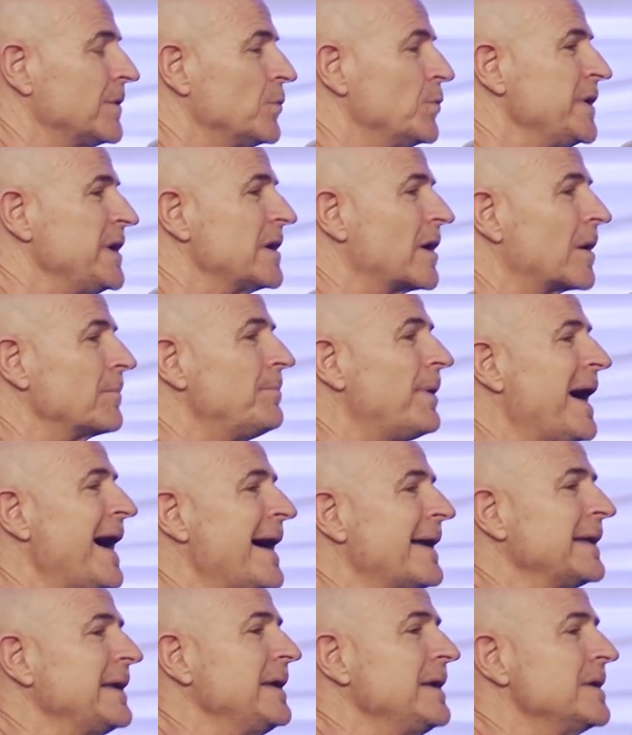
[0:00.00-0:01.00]
We are
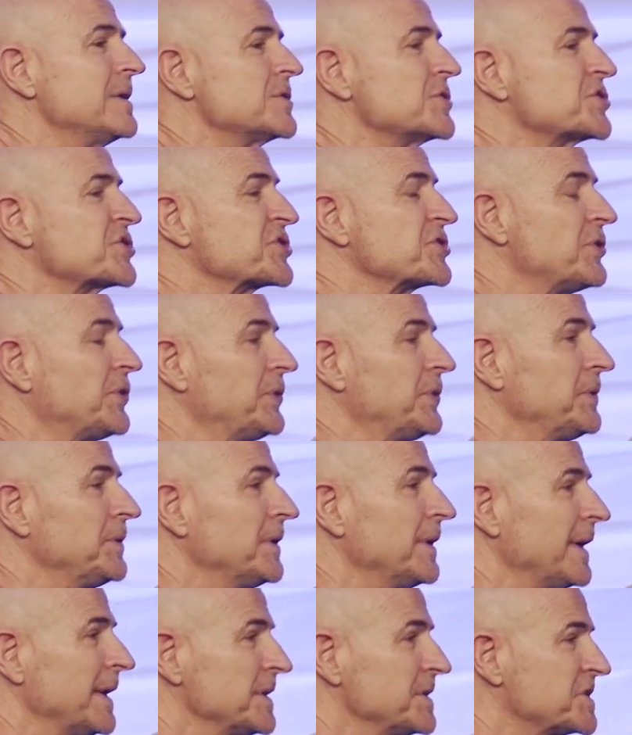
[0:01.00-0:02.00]
body,
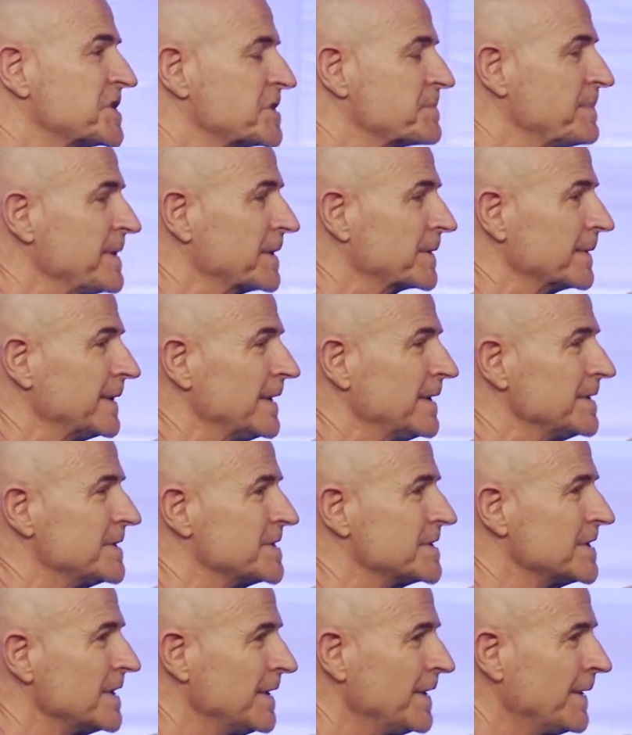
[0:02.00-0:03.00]
soul, and
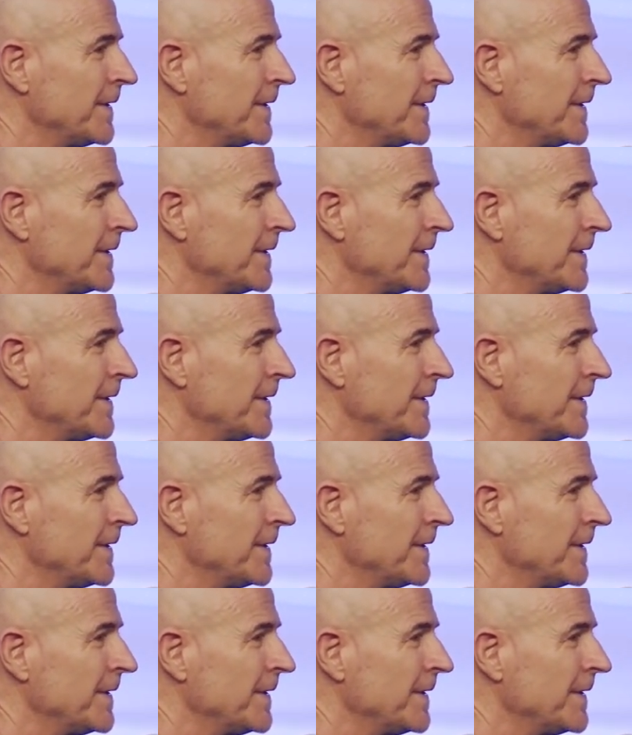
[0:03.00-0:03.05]
spirit.